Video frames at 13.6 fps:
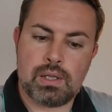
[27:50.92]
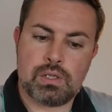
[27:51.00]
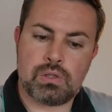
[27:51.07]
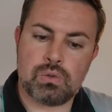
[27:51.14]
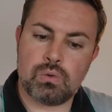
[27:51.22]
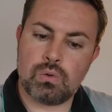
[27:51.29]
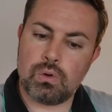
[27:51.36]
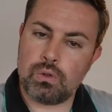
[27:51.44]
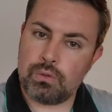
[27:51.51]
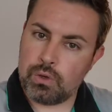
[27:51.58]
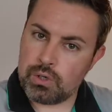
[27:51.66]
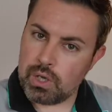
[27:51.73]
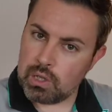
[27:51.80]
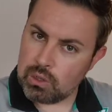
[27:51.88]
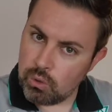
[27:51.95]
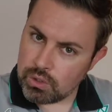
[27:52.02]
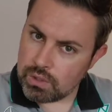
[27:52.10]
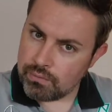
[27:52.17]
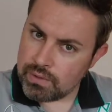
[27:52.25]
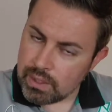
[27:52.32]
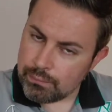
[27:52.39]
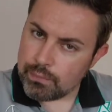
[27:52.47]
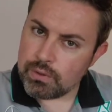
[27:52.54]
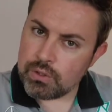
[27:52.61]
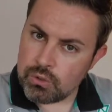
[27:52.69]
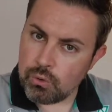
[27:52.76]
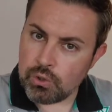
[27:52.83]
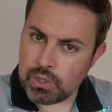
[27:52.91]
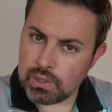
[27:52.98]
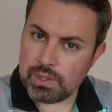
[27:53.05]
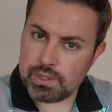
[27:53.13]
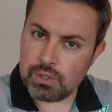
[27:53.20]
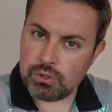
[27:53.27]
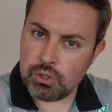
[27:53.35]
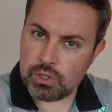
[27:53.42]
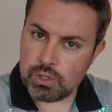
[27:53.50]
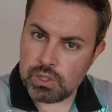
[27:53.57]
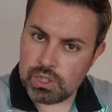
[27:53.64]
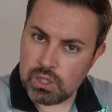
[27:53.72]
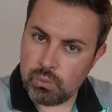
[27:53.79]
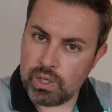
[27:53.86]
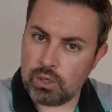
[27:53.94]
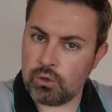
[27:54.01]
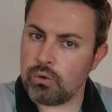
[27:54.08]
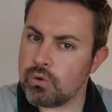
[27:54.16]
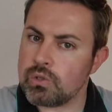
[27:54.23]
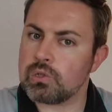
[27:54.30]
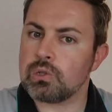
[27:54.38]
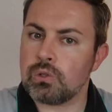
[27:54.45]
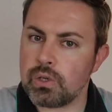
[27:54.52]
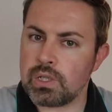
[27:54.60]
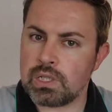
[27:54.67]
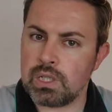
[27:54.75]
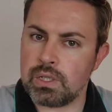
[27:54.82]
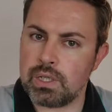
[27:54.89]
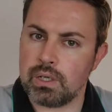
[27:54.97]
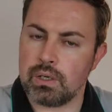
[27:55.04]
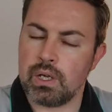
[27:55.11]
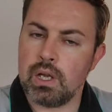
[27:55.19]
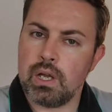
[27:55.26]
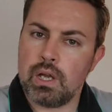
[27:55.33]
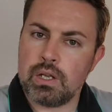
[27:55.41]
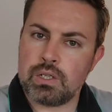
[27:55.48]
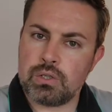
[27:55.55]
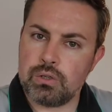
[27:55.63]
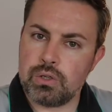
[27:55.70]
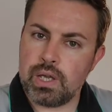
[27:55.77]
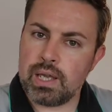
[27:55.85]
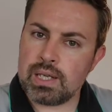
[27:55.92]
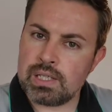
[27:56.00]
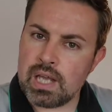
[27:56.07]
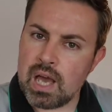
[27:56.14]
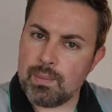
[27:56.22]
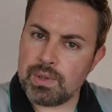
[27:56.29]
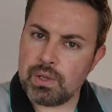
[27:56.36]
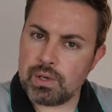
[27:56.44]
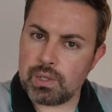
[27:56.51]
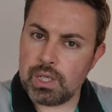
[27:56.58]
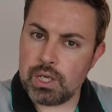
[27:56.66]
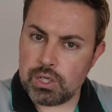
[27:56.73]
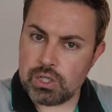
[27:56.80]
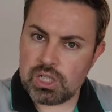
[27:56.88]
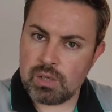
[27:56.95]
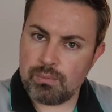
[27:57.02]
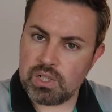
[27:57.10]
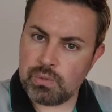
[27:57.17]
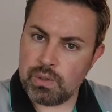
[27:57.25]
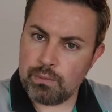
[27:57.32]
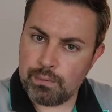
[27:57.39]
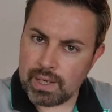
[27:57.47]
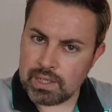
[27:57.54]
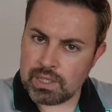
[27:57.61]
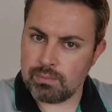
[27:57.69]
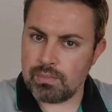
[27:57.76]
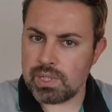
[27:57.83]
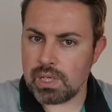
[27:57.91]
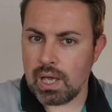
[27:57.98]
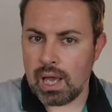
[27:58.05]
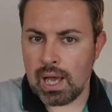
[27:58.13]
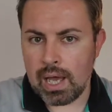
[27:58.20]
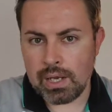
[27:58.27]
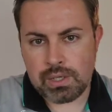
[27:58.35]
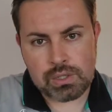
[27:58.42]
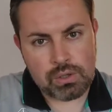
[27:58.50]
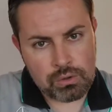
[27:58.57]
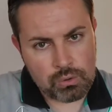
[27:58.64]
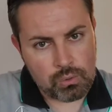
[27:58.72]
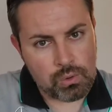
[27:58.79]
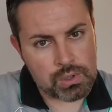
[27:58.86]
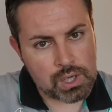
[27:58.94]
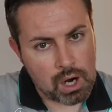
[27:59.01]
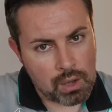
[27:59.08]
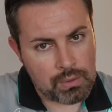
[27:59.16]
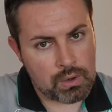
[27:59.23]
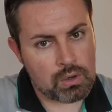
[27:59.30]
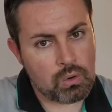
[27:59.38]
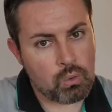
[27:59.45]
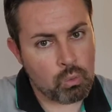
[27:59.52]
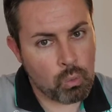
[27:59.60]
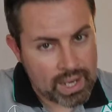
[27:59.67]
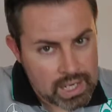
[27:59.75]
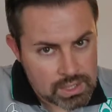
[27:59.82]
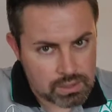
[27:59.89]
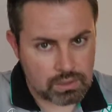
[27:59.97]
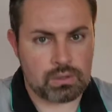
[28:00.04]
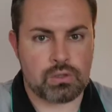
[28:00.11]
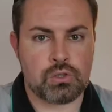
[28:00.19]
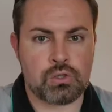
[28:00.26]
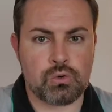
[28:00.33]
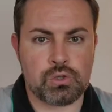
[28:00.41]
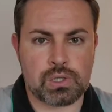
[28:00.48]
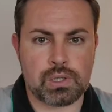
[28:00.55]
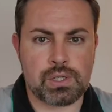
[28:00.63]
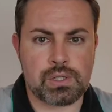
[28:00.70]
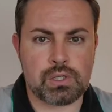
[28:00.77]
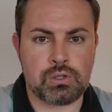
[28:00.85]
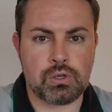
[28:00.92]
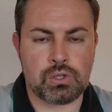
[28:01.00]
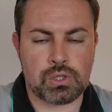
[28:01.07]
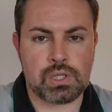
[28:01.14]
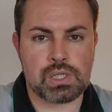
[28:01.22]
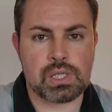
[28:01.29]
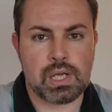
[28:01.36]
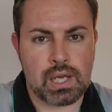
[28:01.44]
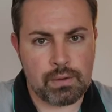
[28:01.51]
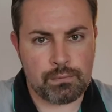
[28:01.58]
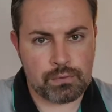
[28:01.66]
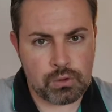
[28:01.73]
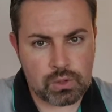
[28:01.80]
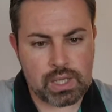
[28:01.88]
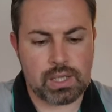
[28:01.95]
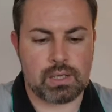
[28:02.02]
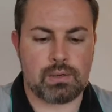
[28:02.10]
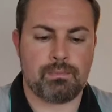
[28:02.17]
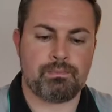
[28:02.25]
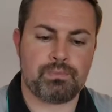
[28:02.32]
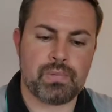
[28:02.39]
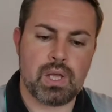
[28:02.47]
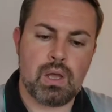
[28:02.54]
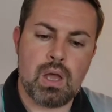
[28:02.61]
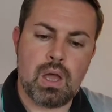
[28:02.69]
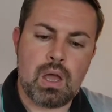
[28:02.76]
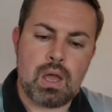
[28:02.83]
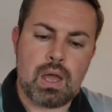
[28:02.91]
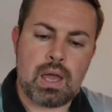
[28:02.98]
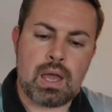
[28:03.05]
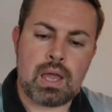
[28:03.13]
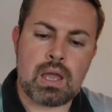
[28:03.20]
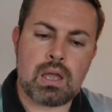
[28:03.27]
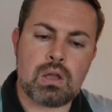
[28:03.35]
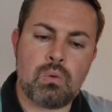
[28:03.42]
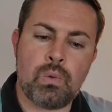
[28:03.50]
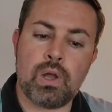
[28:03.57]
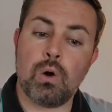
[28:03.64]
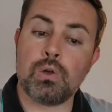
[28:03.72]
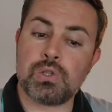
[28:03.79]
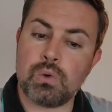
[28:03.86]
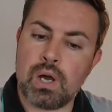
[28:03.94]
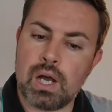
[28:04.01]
So there's a lot of different social institutions that we could look to there to examine the relationship between victims and those other wider social institutions, if you like. We also